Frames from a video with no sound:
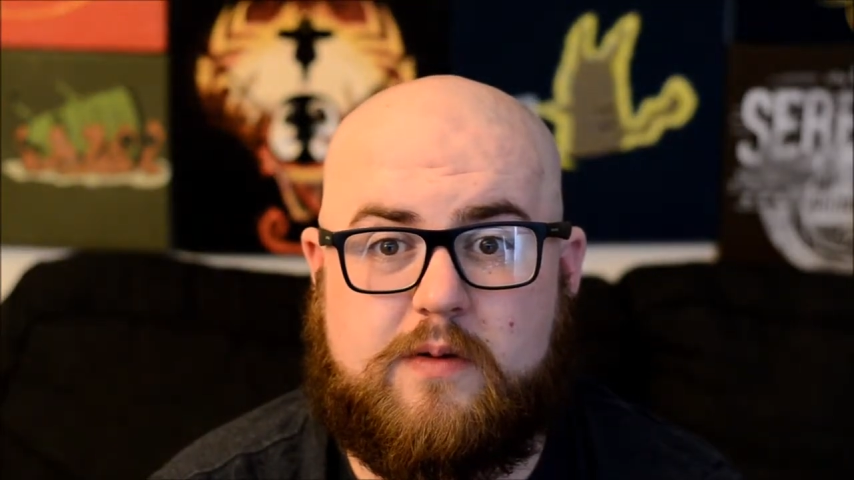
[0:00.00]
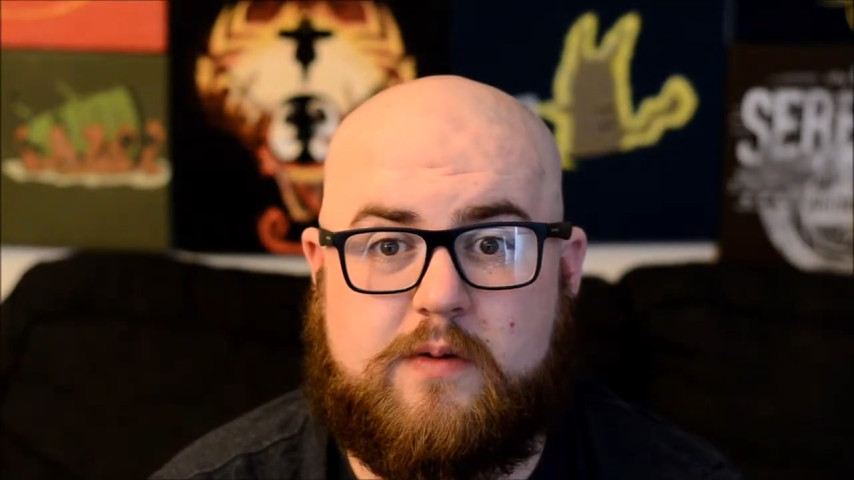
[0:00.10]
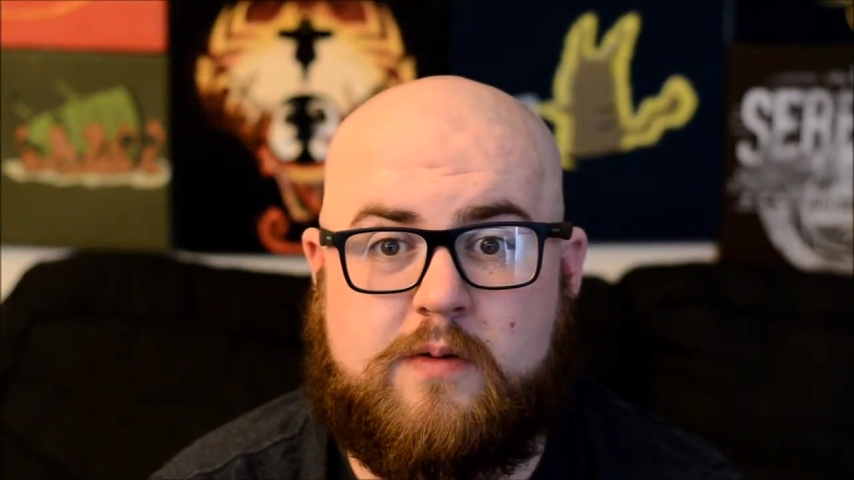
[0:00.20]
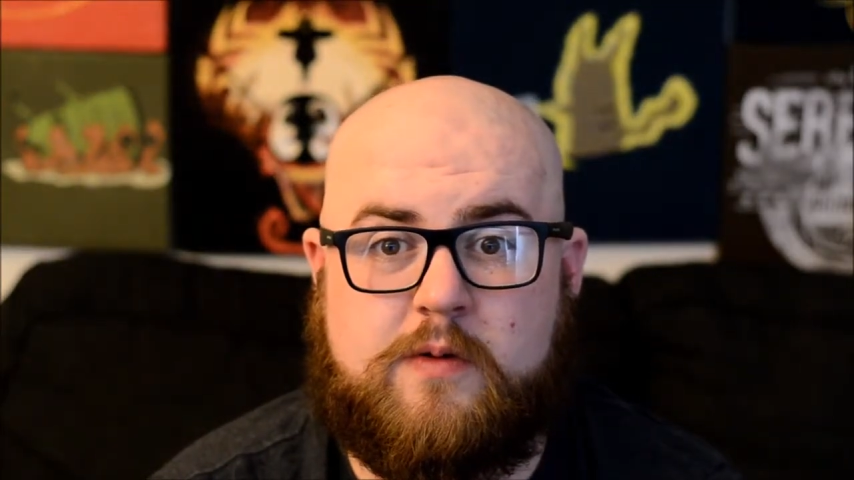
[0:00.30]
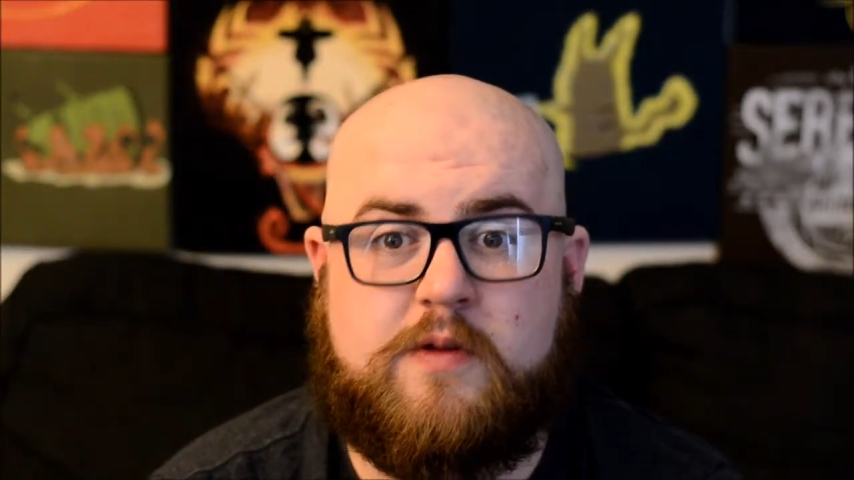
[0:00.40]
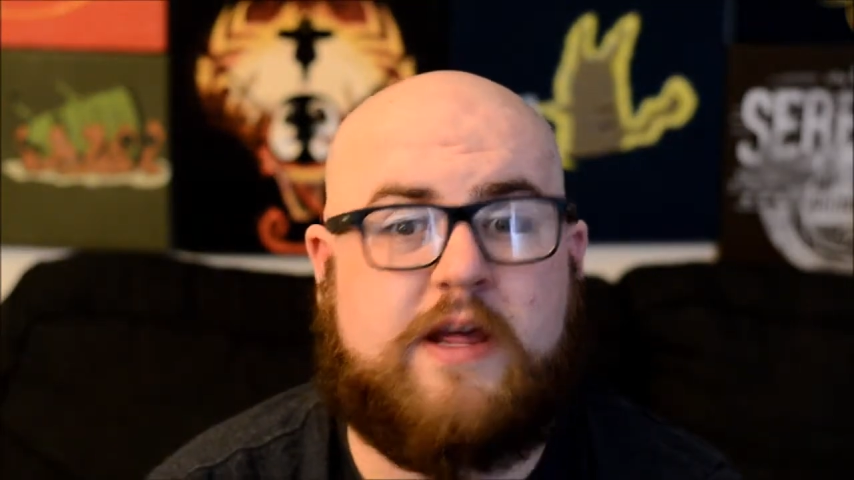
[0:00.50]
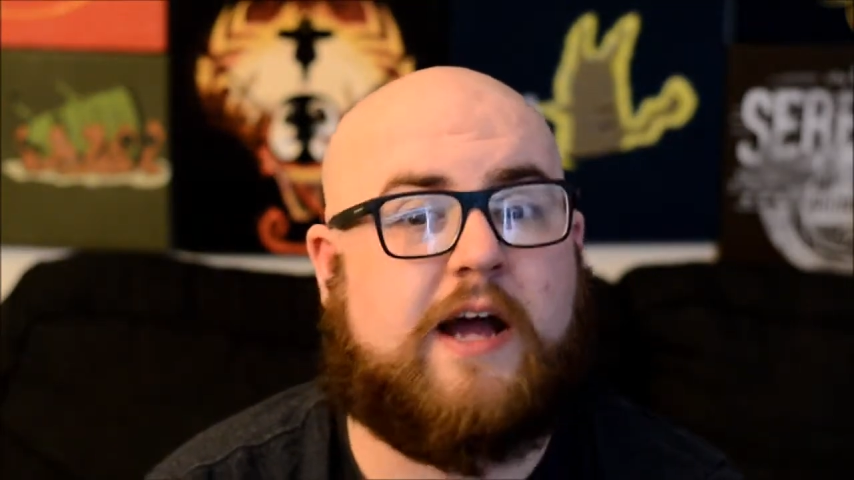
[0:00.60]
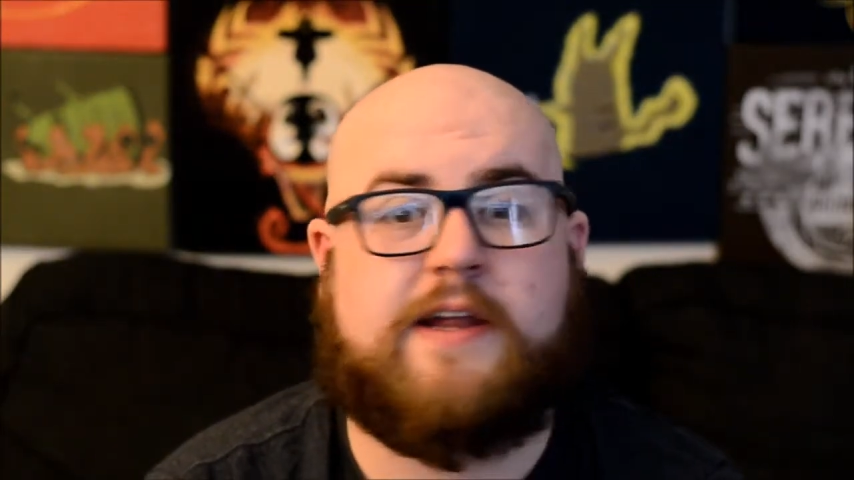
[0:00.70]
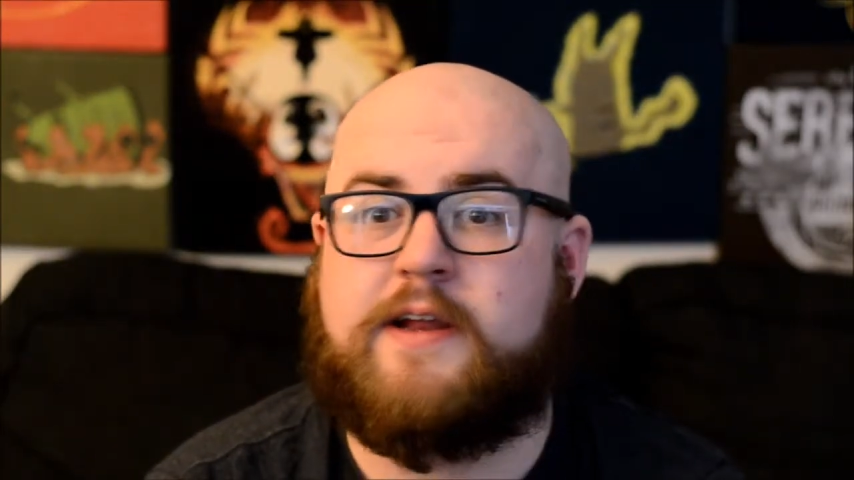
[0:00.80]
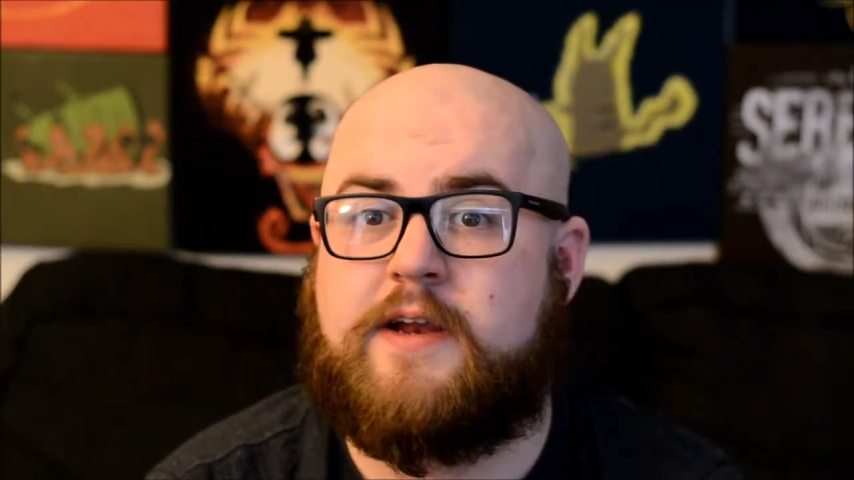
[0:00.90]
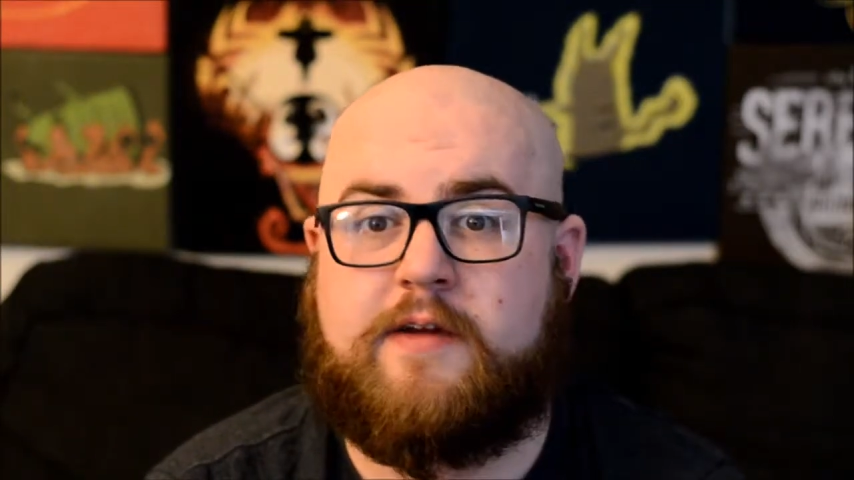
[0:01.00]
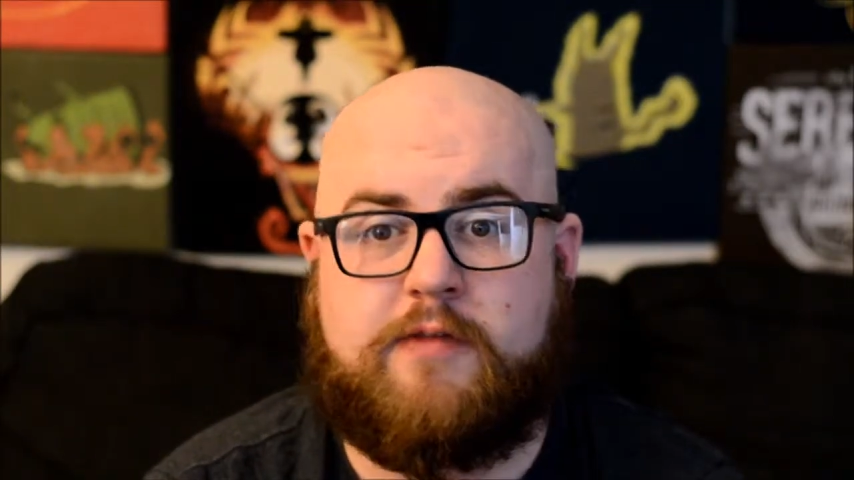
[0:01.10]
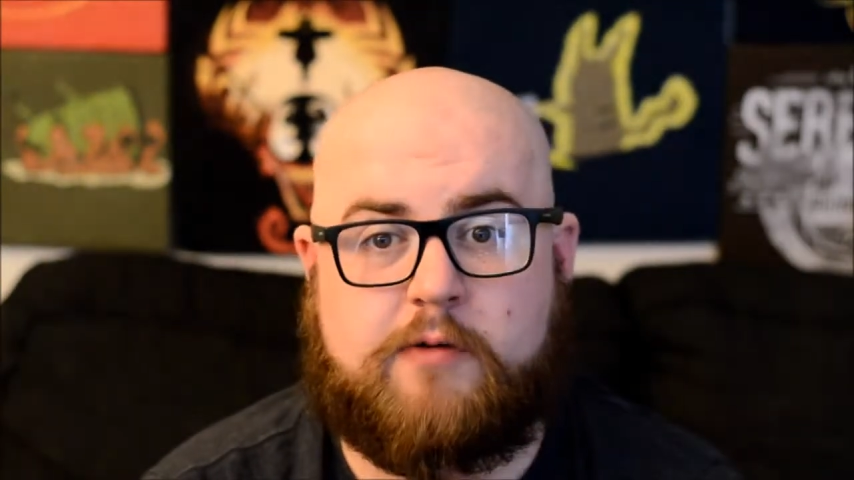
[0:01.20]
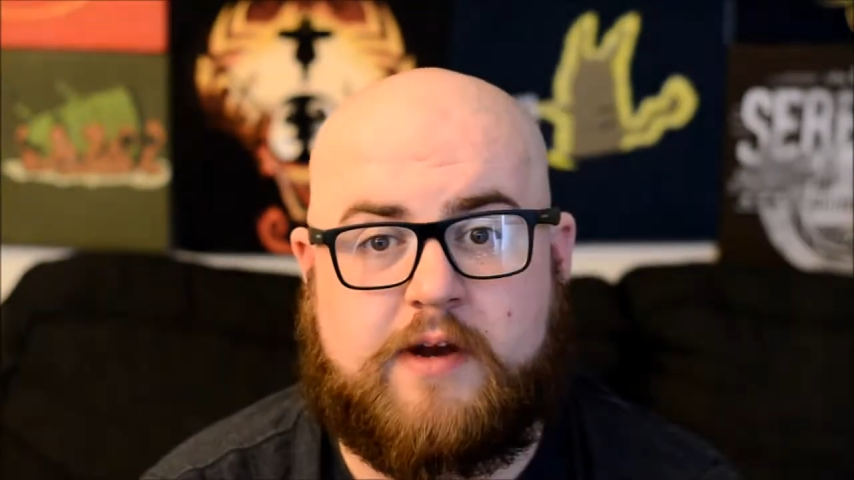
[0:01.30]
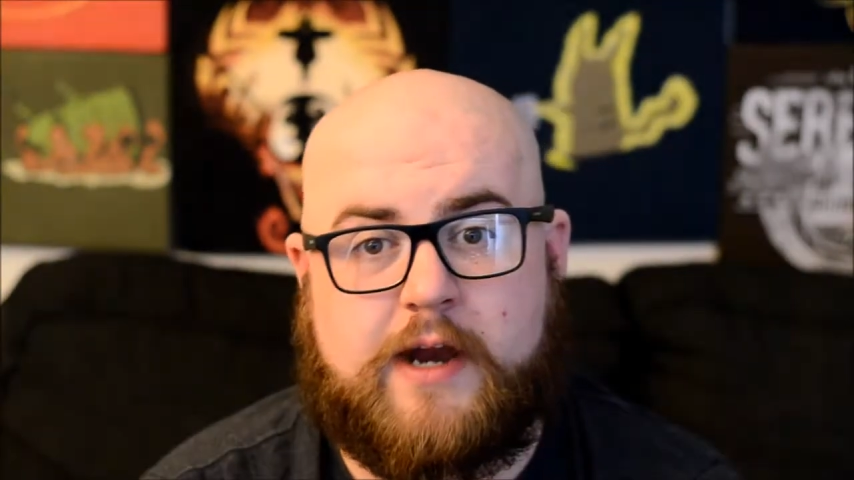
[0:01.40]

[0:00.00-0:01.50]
who the identity of the Green